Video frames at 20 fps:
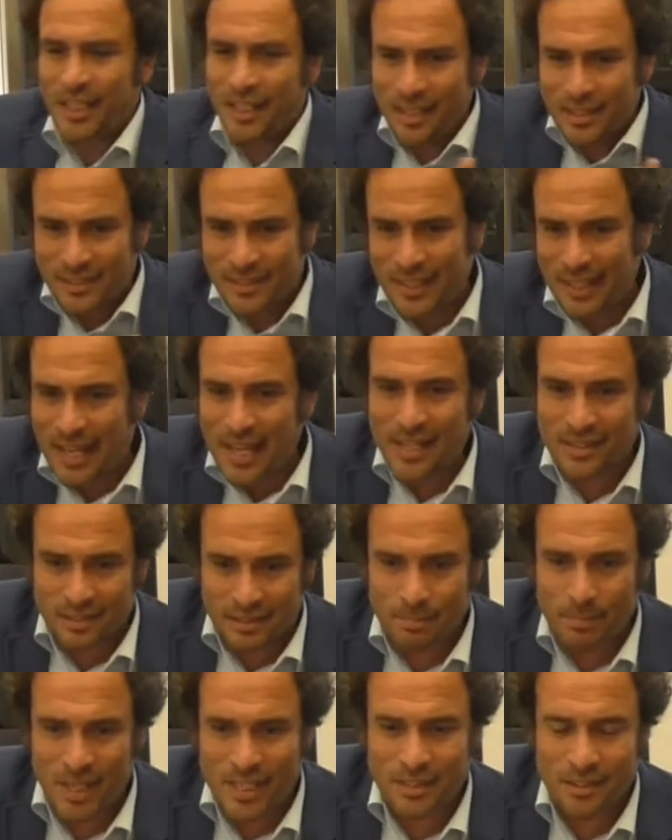is the
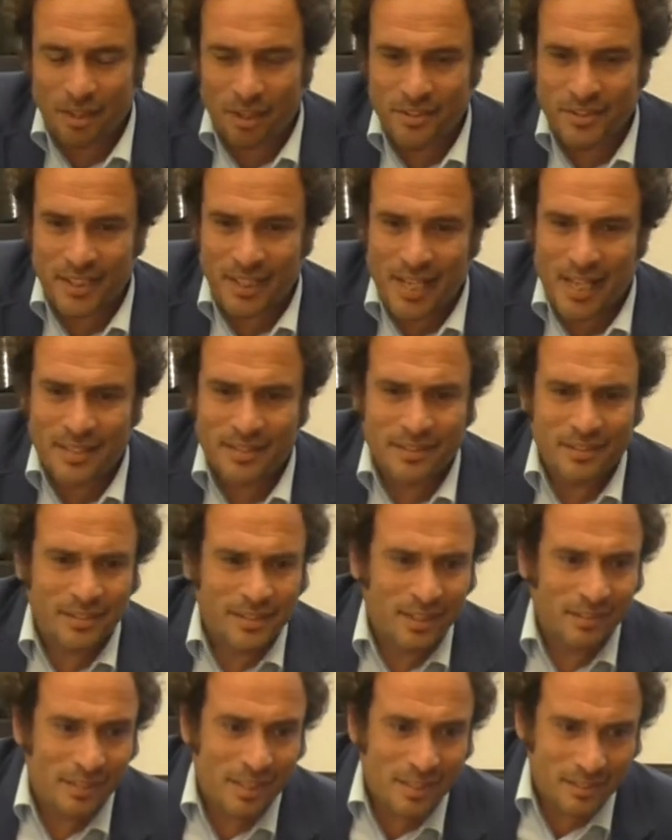last, based on the last
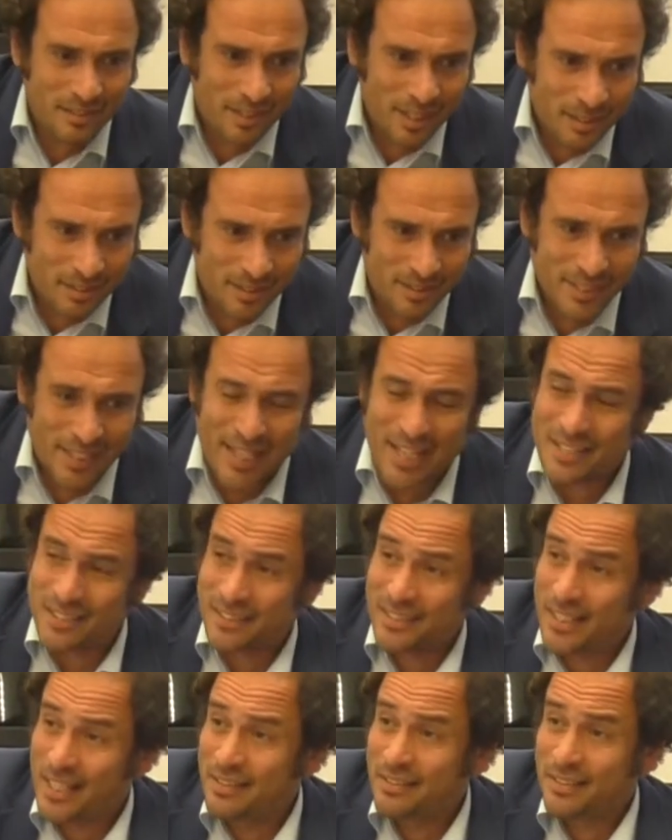statistics, the
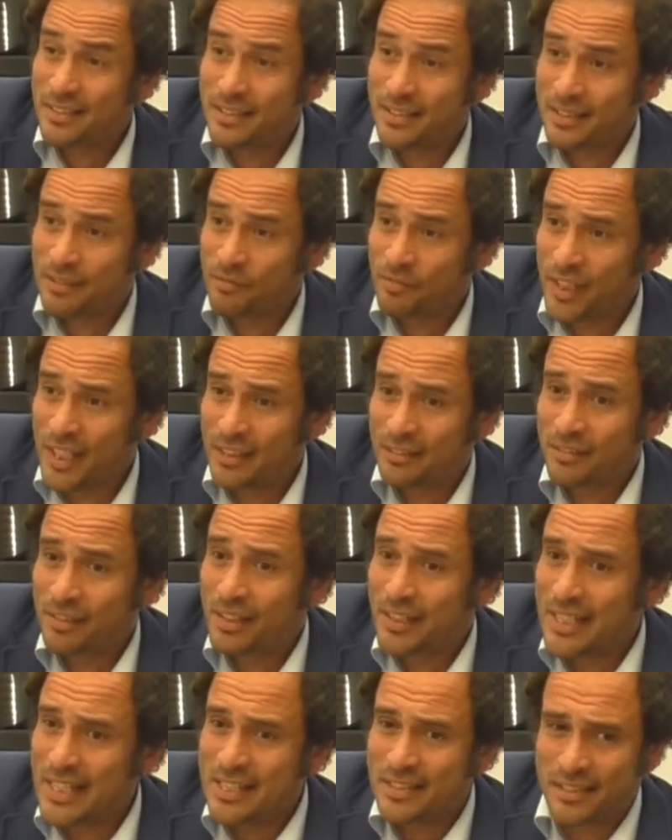last census, in fact,
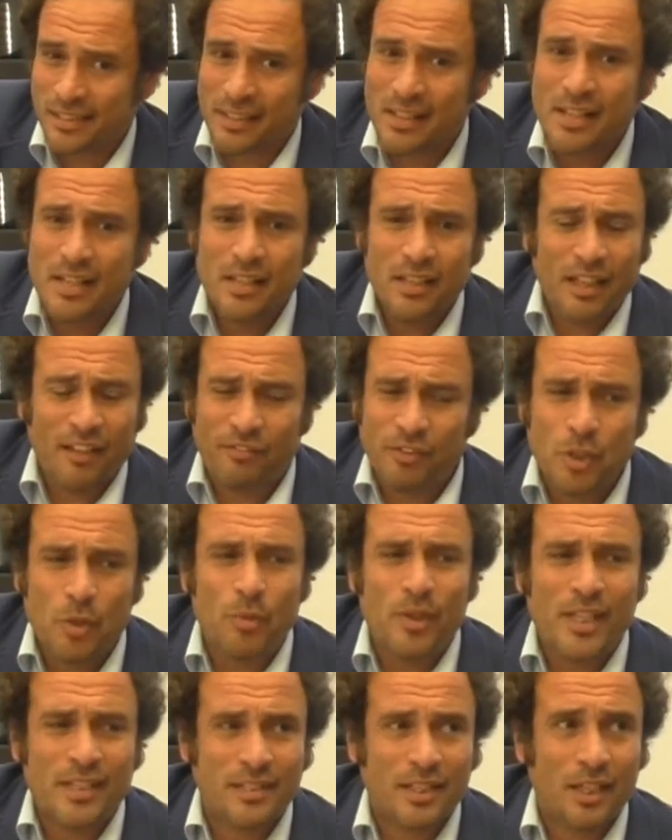released a few
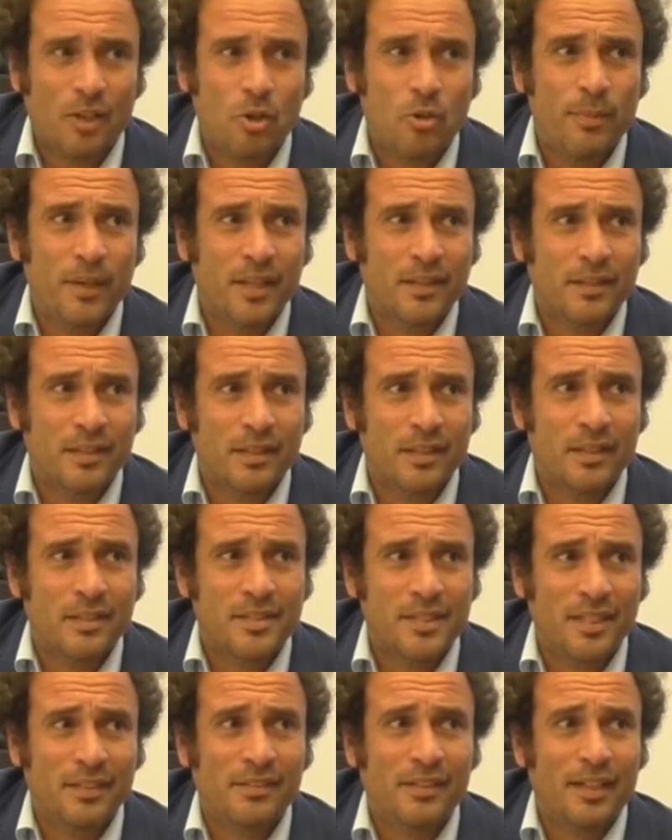weeks ago by the
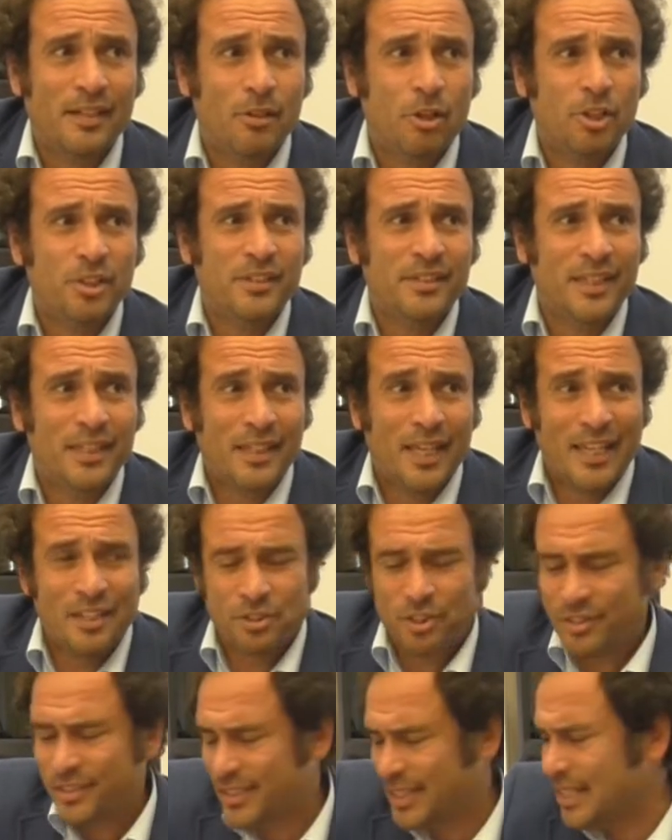Central Auditing
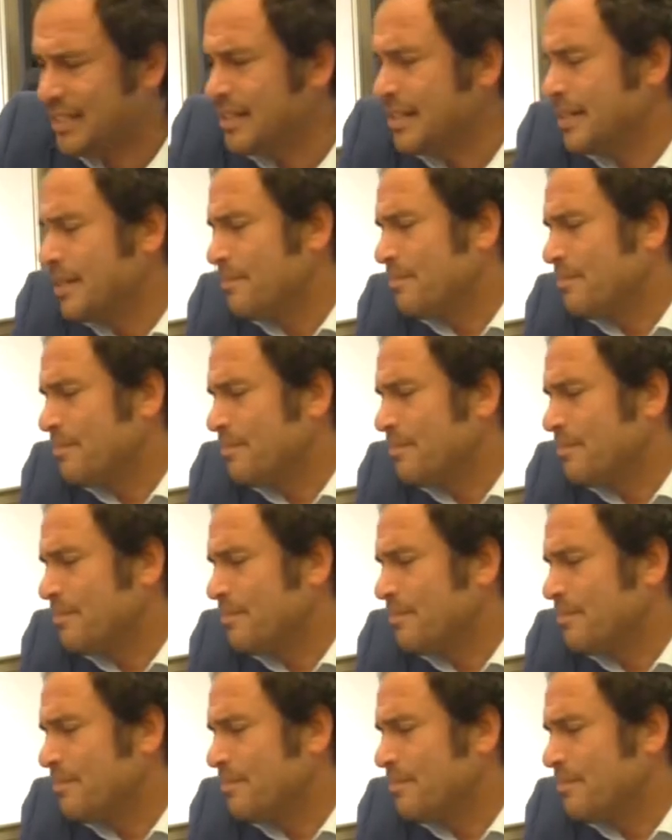Agency.